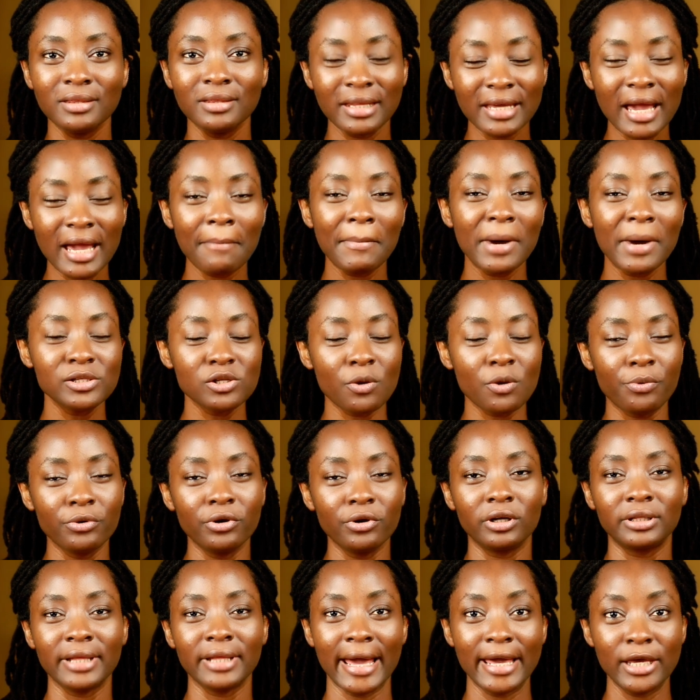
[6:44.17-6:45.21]
the amount of
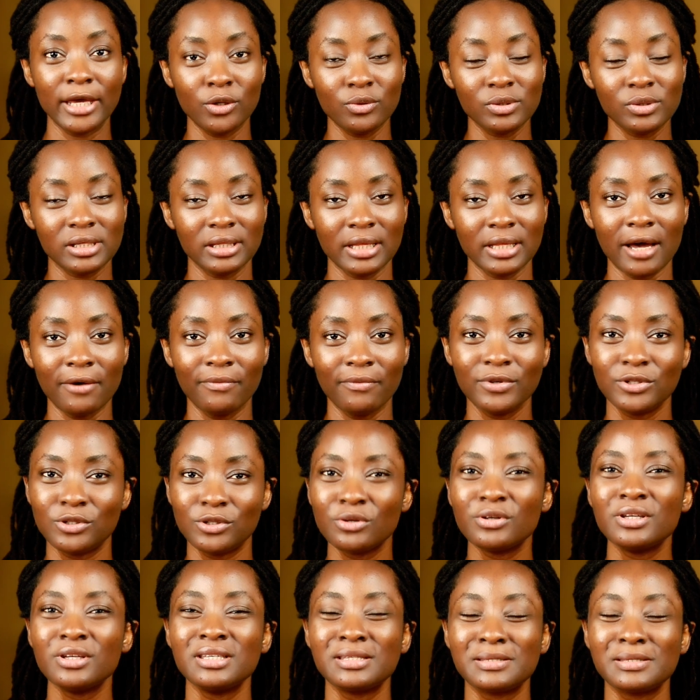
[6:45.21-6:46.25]
product I use in that
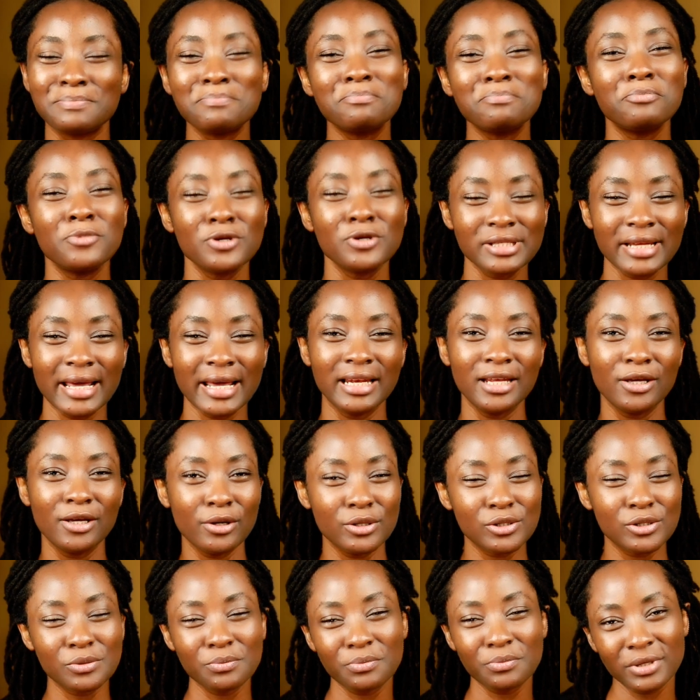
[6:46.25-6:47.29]
video is most likely
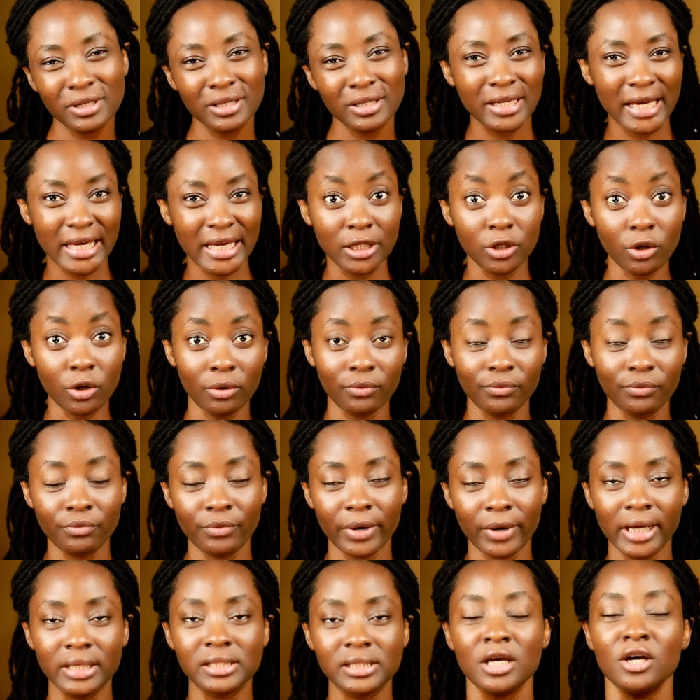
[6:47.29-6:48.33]
going to be enough,
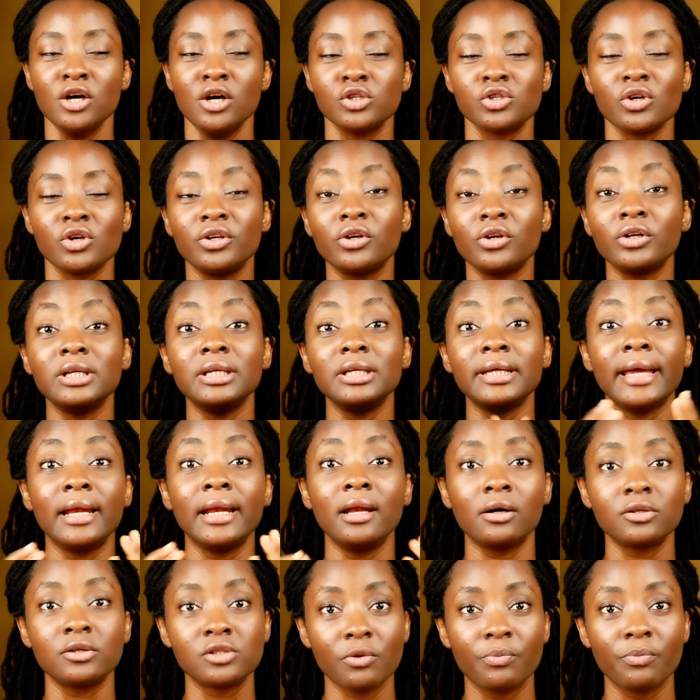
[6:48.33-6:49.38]
right? So you don't need
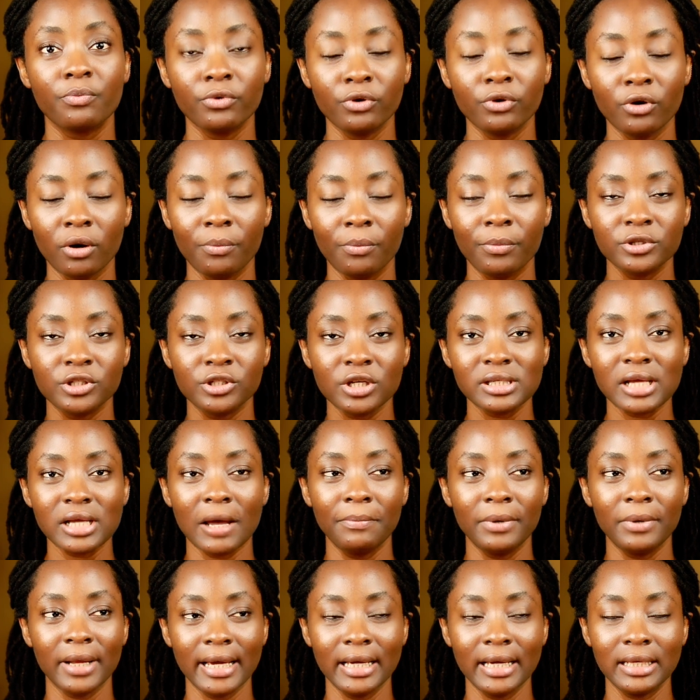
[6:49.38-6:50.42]
a lot of product, but just
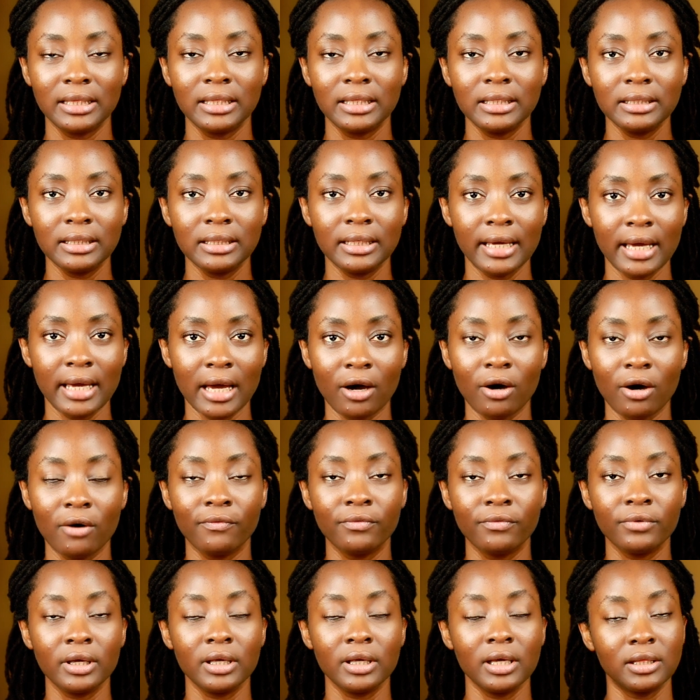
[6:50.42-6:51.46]
apply a thin layer
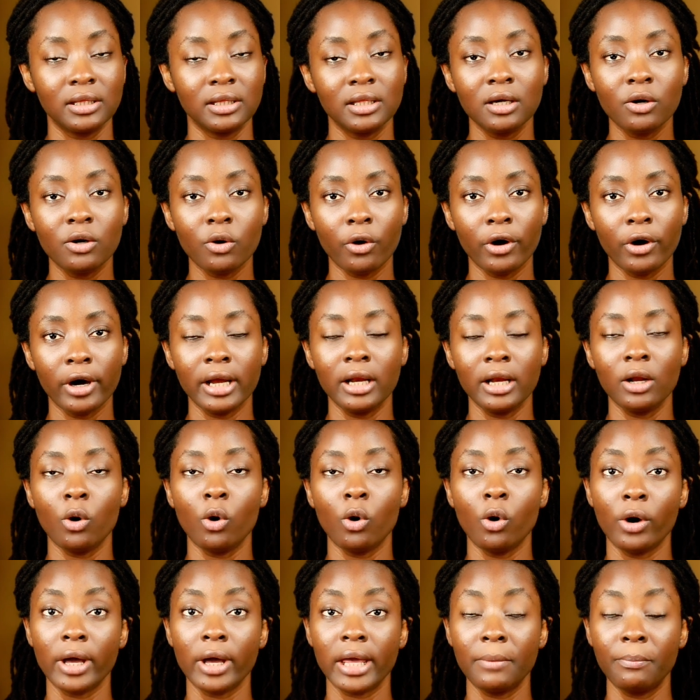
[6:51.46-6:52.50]
of a thick oil
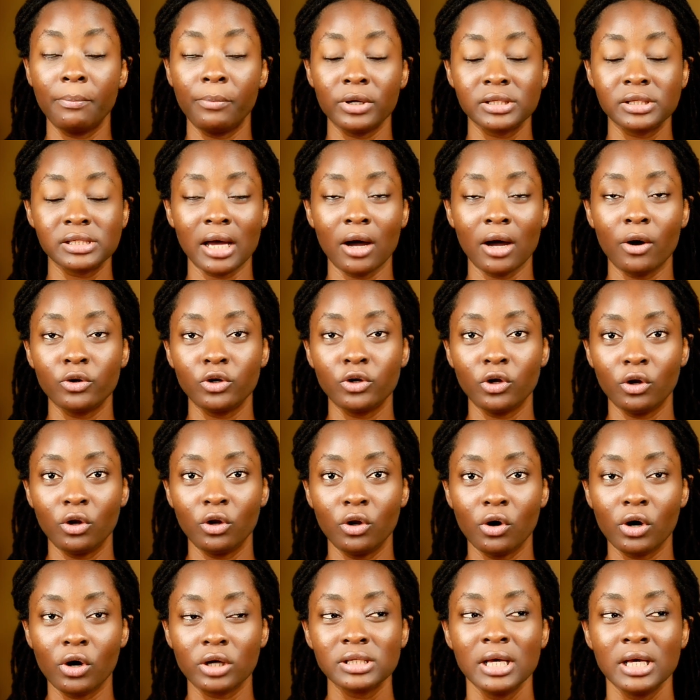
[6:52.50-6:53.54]
or a butter on your
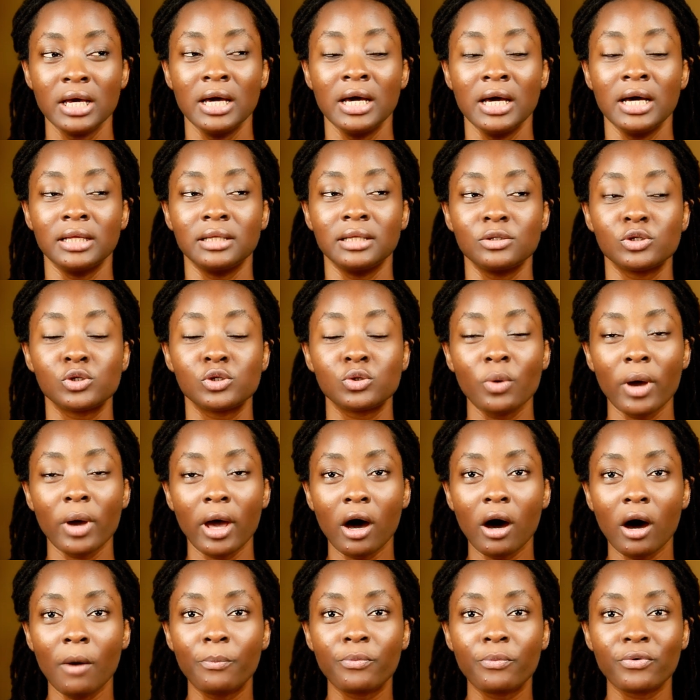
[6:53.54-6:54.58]
locks to
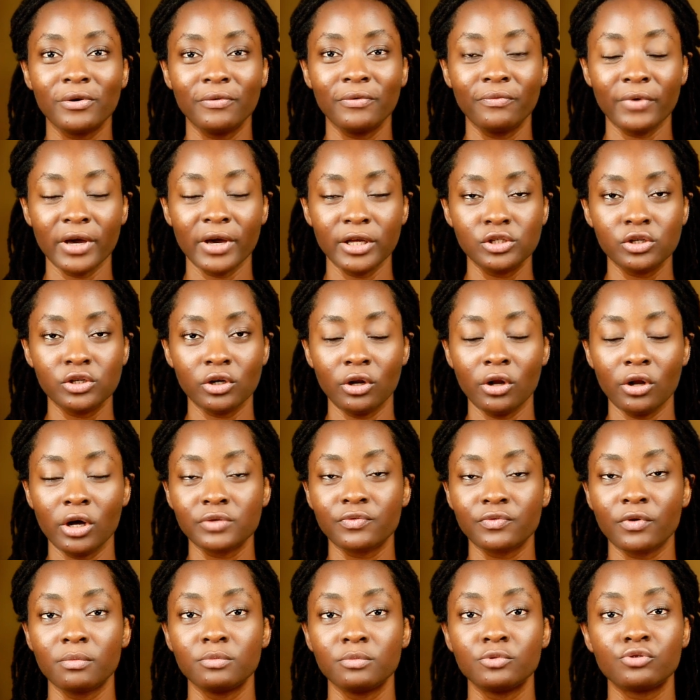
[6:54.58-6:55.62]
help prevent your
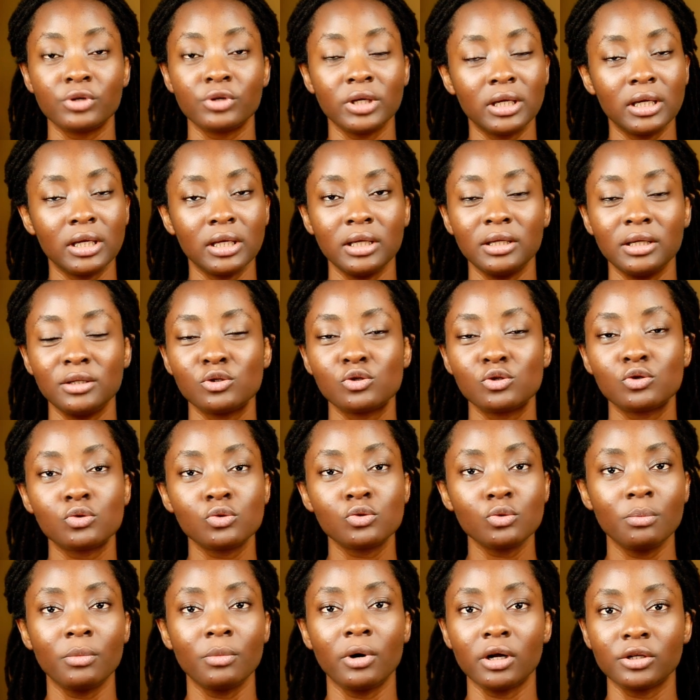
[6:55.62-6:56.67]
locks from drinking in
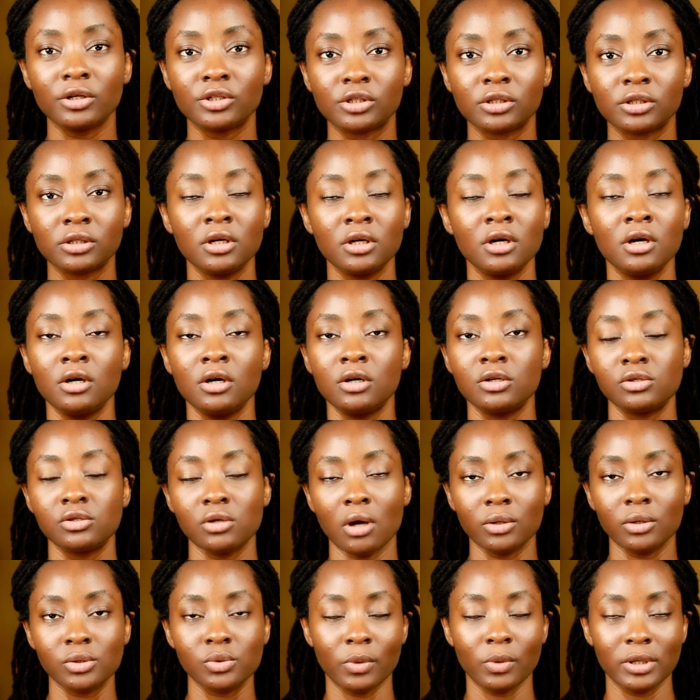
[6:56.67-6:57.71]
too much
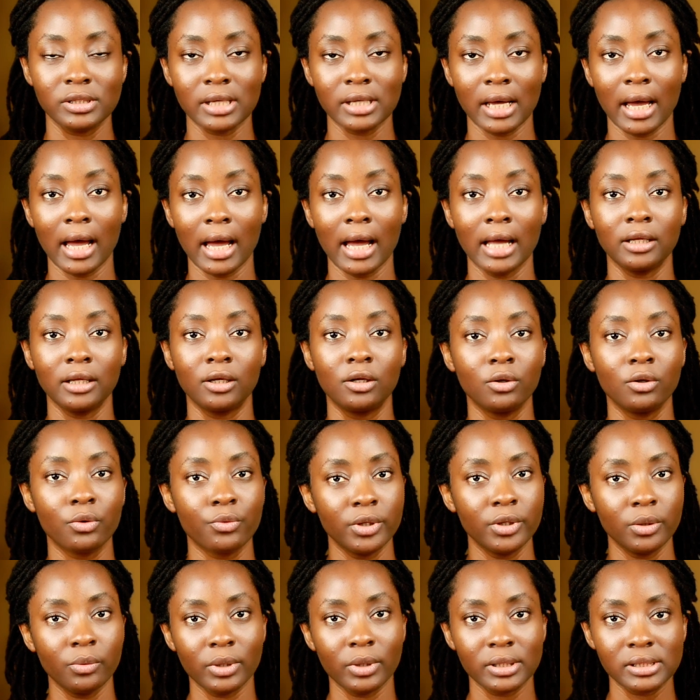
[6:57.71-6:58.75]
salt water and
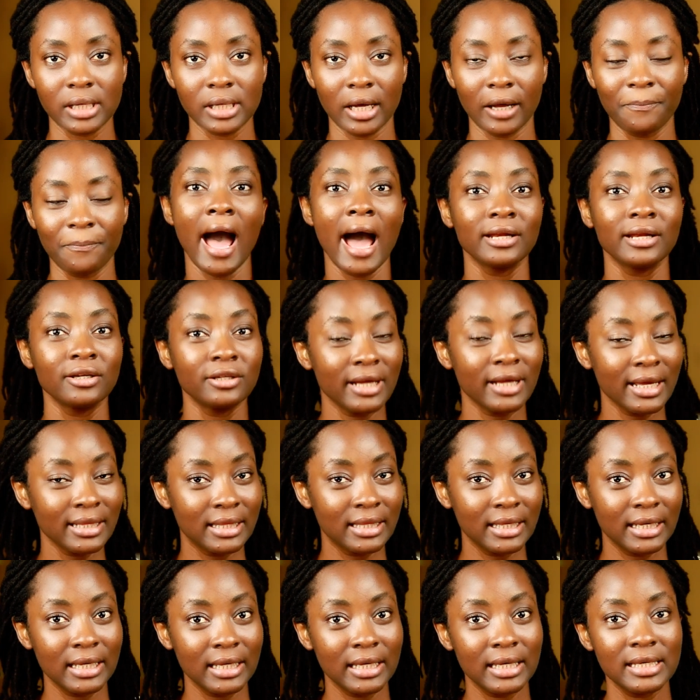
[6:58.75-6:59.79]
chlorine water. Another
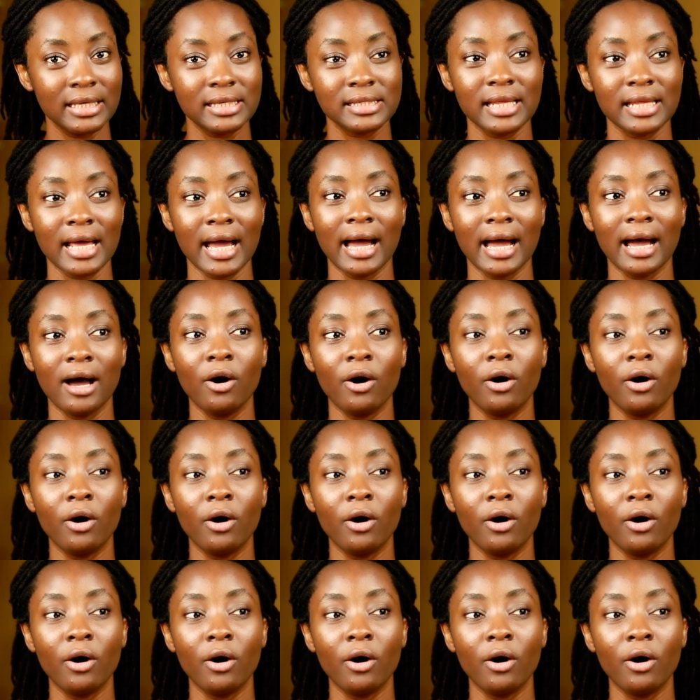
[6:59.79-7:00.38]
thing is that